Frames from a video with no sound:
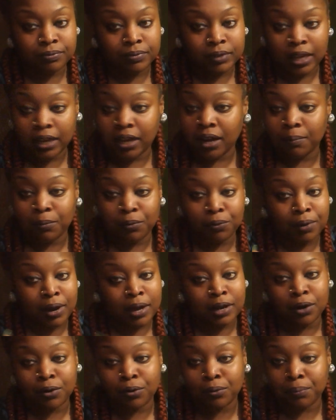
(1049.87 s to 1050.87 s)
they coming
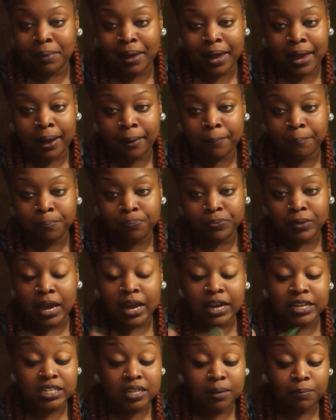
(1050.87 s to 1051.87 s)
right on back
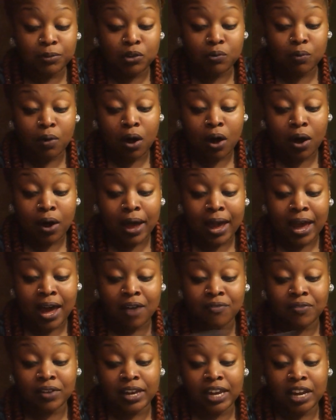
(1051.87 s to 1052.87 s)
some of you all
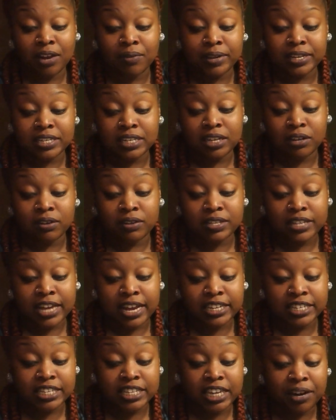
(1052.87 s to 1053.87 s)
have a aries leo
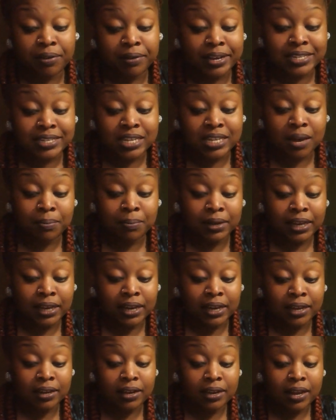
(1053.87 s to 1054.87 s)
sagittarius coming
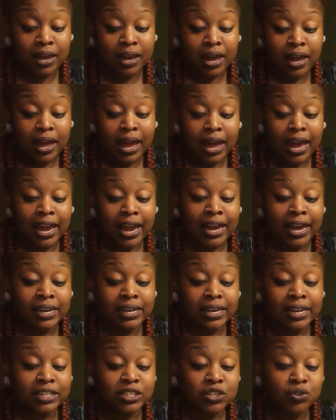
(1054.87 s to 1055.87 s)
in
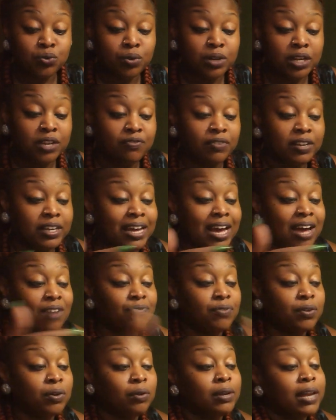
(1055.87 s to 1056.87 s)
and intuitively i
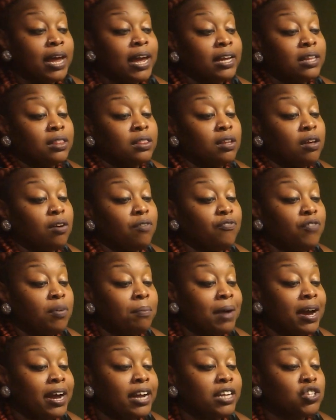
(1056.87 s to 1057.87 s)
feel like but
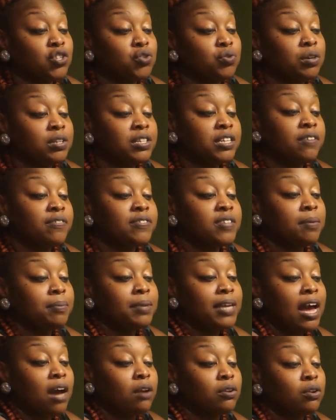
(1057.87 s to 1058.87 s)
my intuitive, some
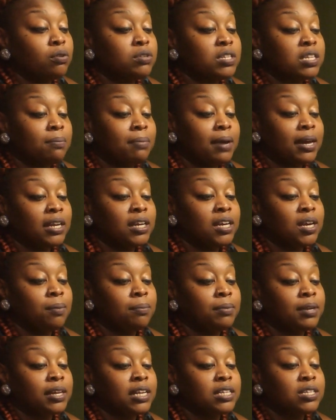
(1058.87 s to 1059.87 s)
of y'all know somebody
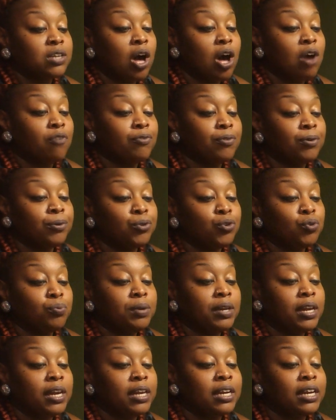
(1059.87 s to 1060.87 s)
coming in to offer a new
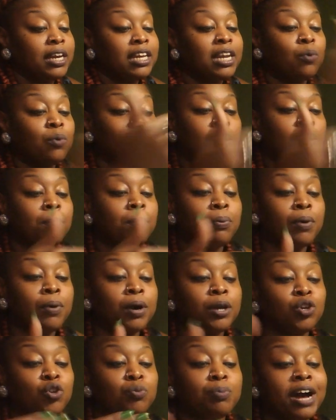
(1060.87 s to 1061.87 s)
beginning, and at one
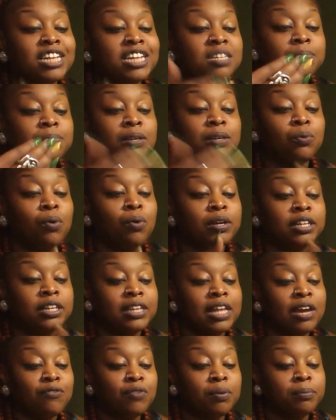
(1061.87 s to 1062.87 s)
point you possibly wanted
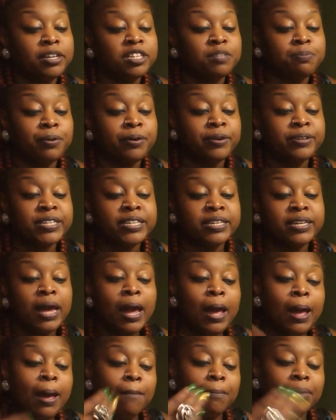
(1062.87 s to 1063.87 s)
that from this person,
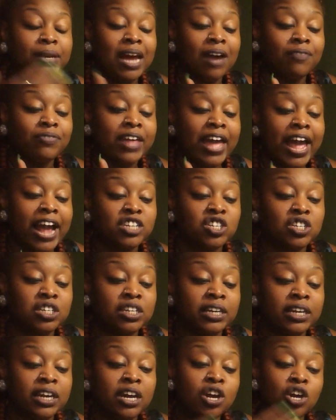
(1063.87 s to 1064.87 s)
but after
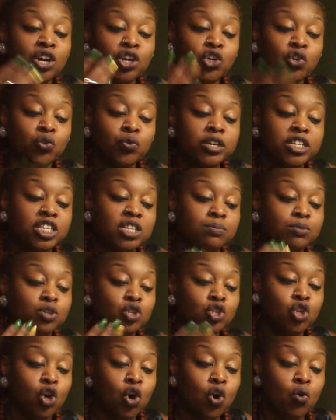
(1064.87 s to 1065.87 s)
actually doing some
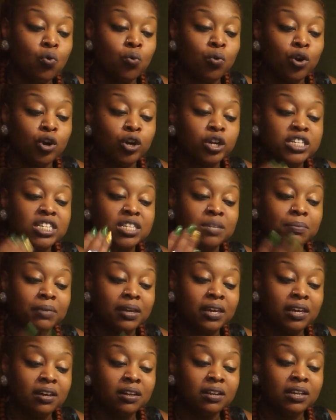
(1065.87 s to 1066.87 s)
soul work, some
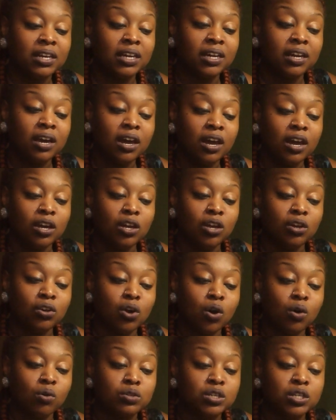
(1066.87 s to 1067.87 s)
healing, you
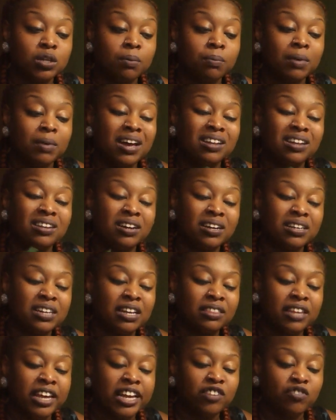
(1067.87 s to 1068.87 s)
know, some looking
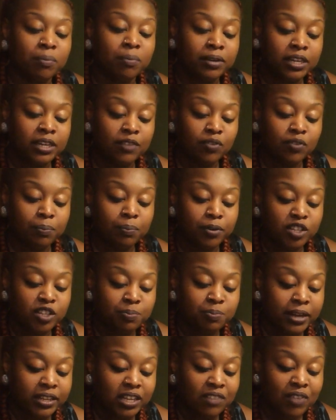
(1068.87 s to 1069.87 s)
at things from a different
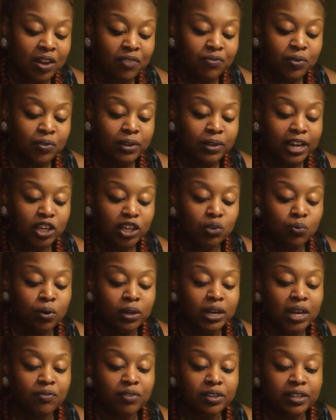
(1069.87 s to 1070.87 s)
perspective, I feel like you
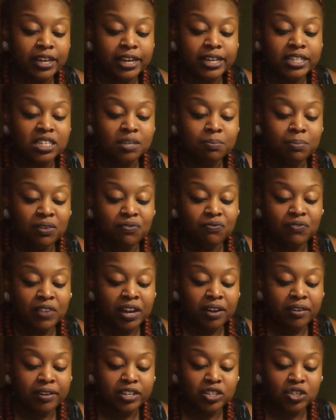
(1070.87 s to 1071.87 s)
want everything to be
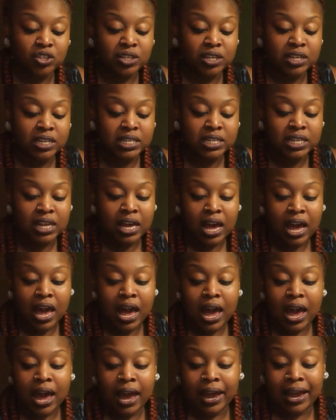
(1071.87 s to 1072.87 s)
fair and just.
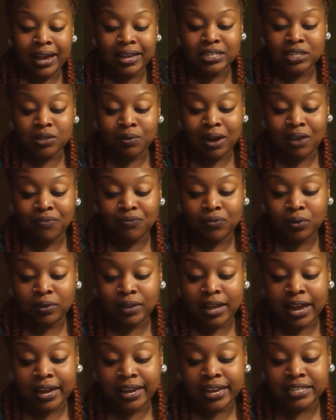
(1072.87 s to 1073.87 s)
And so I feel
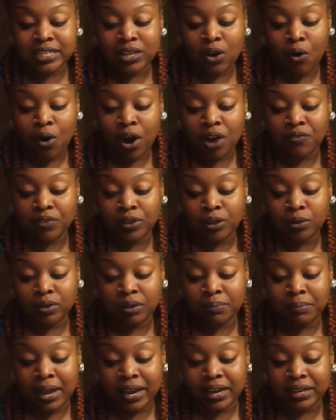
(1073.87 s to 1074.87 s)
like it's hard for you
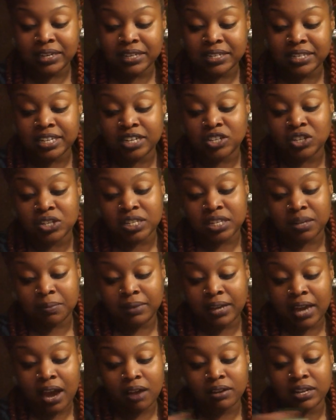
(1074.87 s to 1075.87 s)
to make a decision. Some of
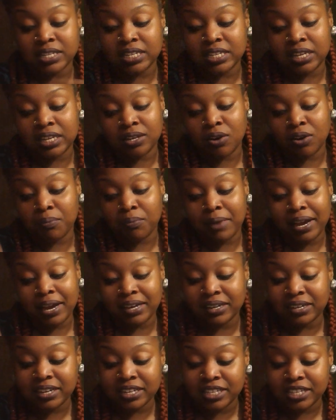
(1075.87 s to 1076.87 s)
y'all are sitting on
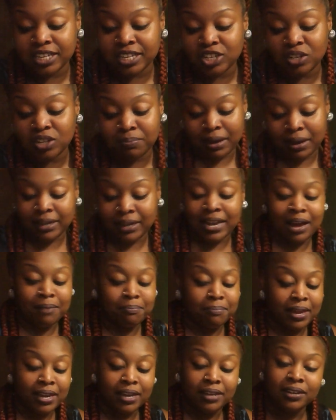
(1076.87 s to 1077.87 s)
making a decision by not
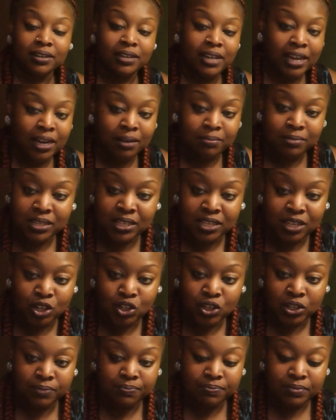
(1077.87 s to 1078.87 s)
making a damn
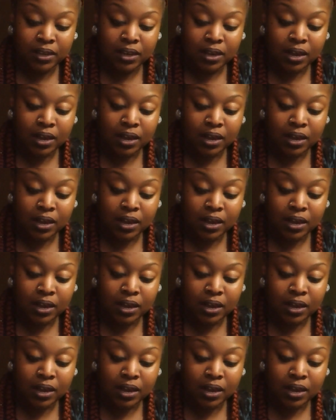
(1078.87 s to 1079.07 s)
decision.